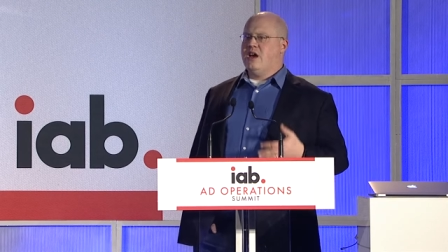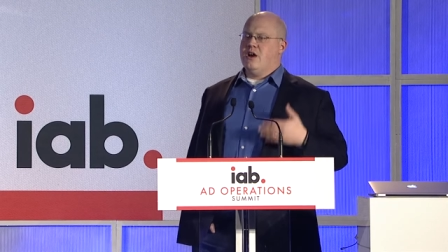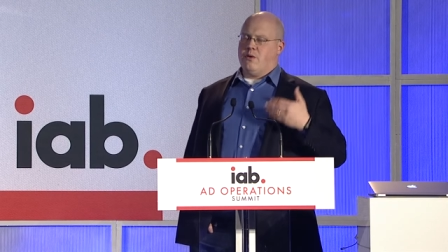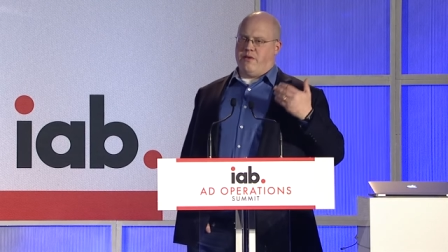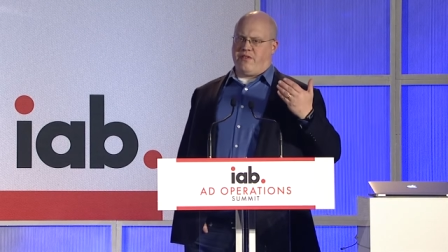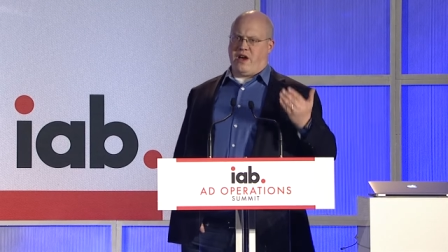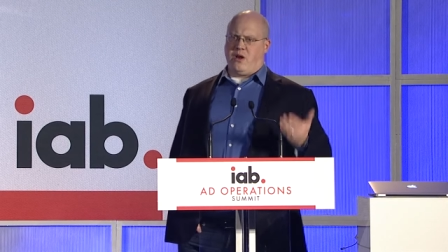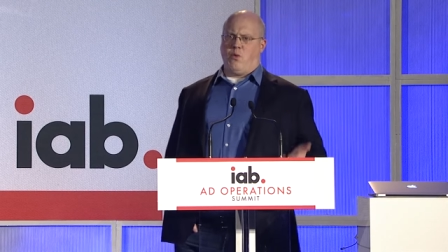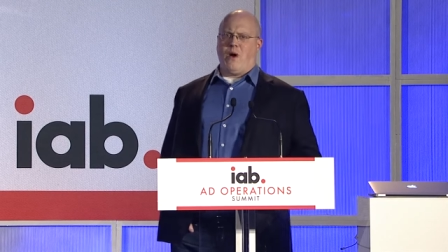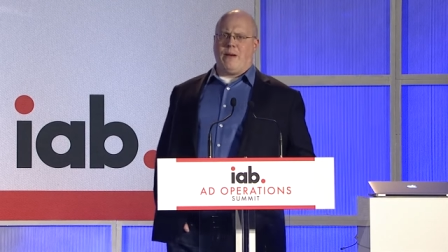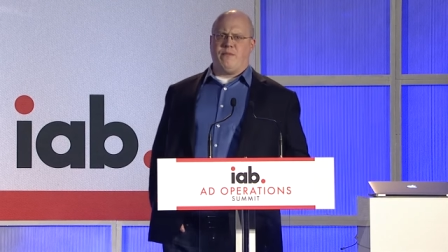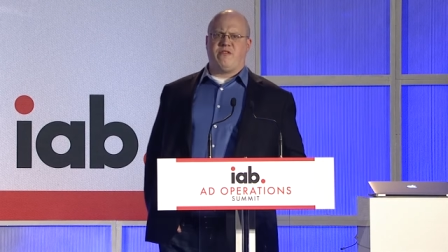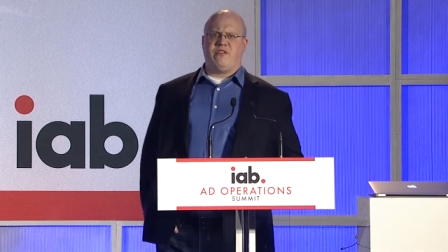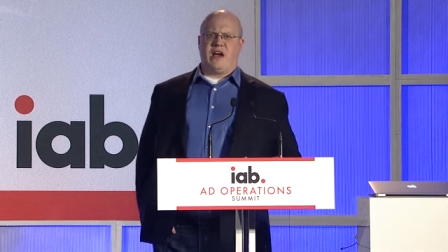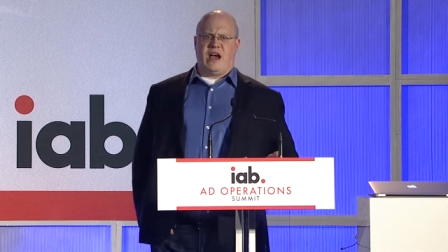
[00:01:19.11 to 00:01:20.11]
We've got a
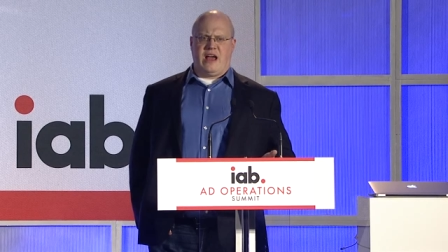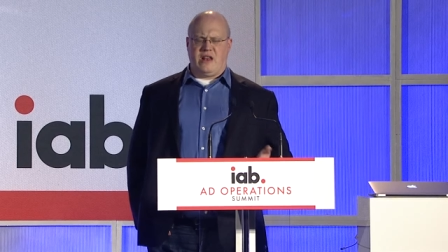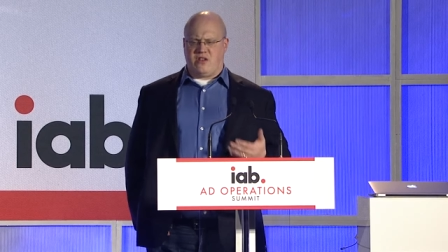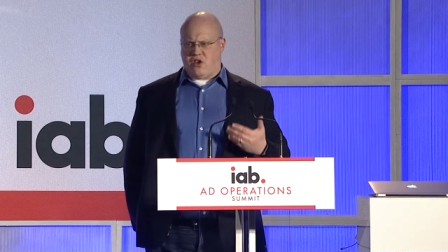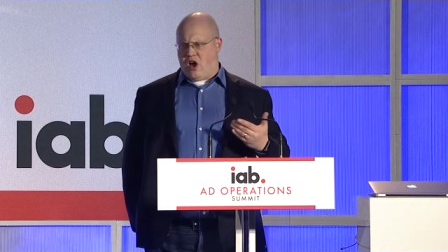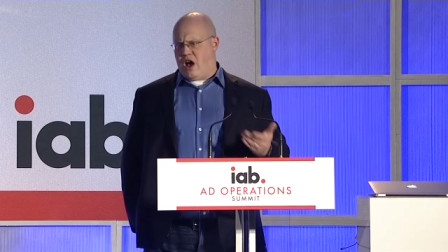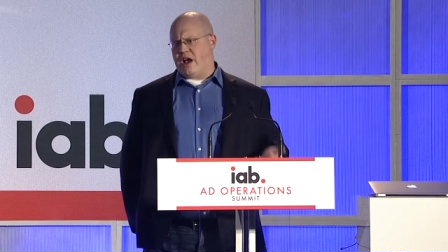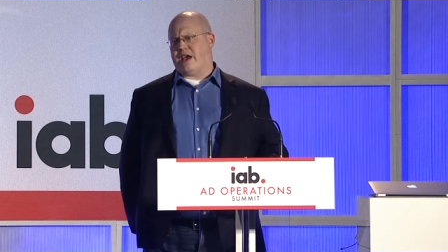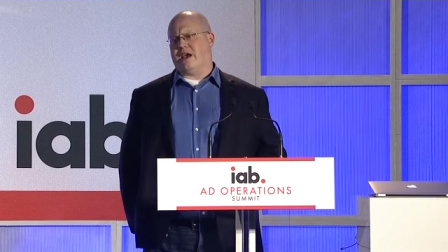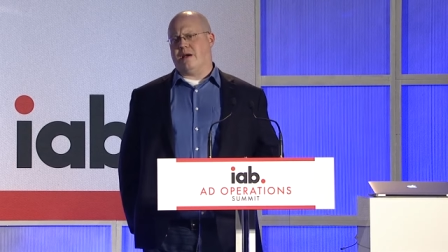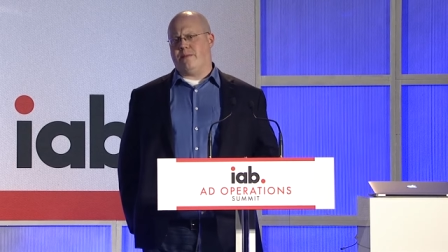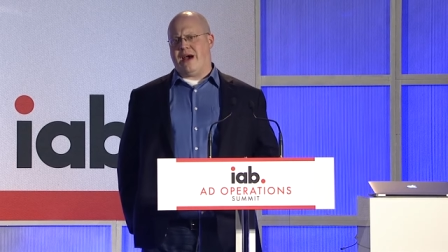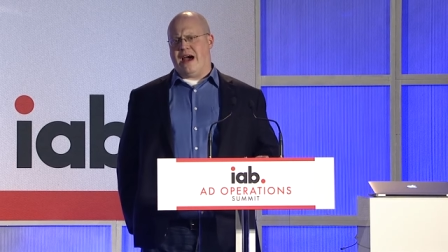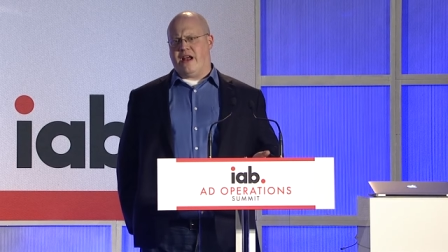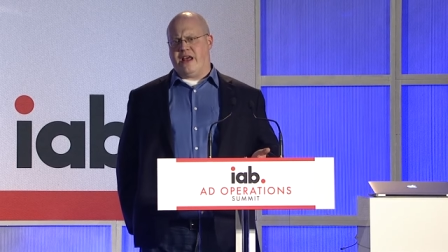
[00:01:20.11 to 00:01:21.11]
website talking
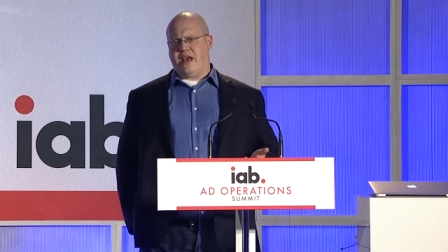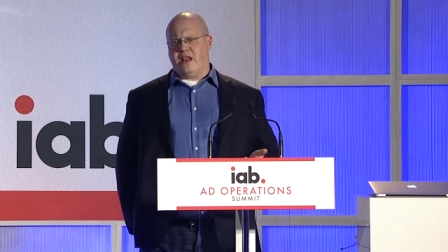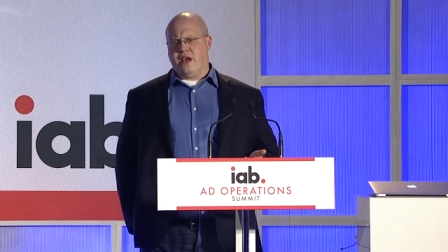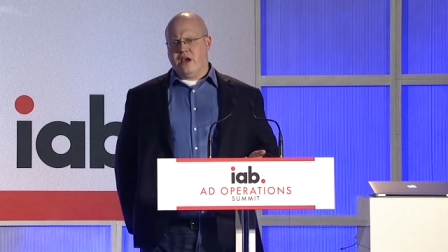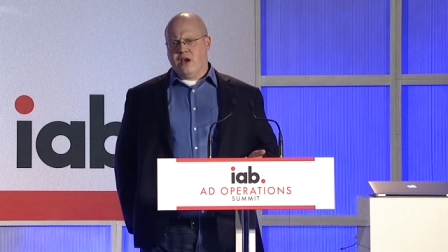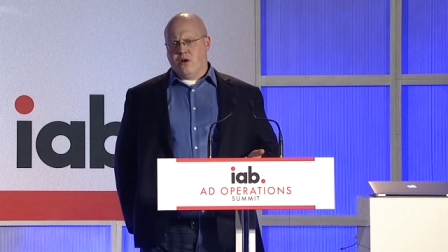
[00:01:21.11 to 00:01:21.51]
about it.